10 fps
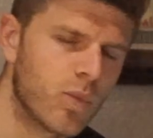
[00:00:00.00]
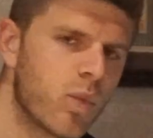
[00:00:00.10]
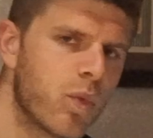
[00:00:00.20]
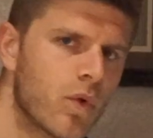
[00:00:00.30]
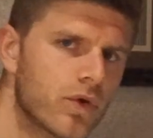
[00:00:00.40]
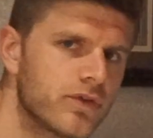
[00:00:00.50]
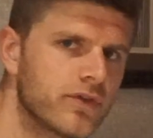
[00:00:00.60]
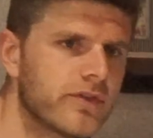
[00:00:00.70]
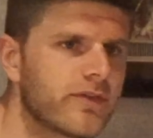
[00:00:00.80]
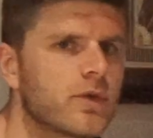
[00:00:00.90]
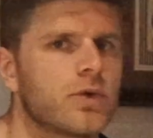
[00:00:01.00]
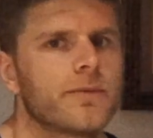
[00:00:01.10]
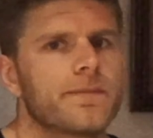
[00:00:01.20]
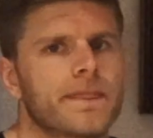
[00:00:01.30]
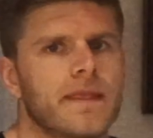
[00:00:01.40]
towards the floor.
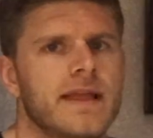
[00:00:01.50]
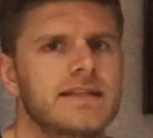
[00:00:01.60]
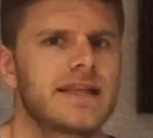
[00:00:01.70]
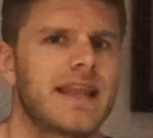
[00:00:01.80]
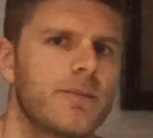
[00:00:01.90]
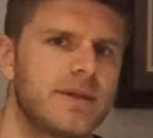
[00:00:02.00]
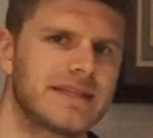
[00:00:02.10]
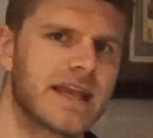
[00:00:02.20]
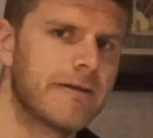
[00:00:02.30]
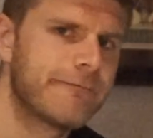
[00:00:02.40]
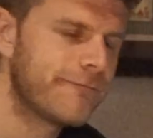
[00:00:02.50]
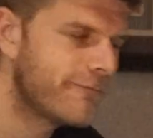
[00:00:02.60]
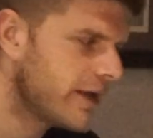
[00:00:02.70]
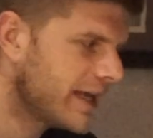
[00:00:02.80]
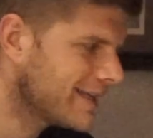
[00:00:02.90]
That's allowing me to get a
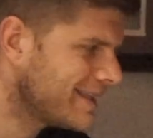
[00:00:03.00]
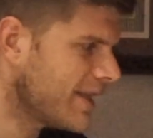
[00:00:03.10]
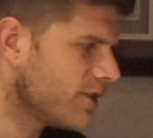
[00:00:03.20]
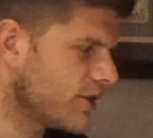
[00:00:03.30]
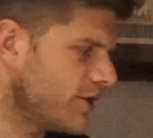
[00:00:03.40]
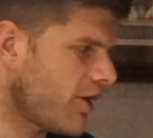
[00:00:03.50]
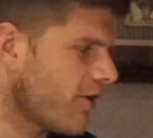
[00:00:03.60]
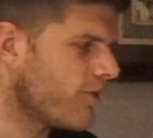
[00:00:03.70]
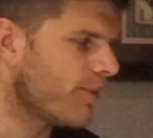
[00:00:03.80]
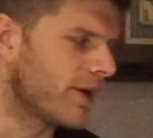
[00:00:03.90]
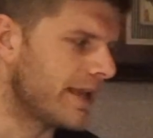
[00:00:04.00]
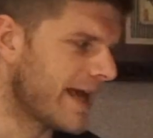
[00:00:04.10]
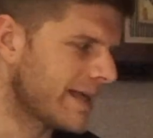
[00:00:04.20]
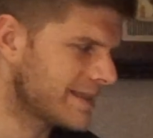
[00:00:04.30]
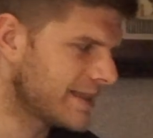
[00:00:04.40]
full extension of my
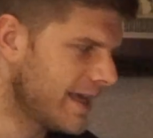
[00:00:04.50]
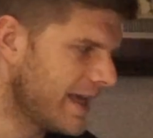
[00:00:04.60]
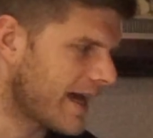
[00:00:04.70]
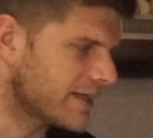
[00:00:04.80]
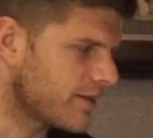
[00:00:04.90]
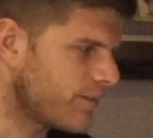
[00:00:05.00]
lats as I'm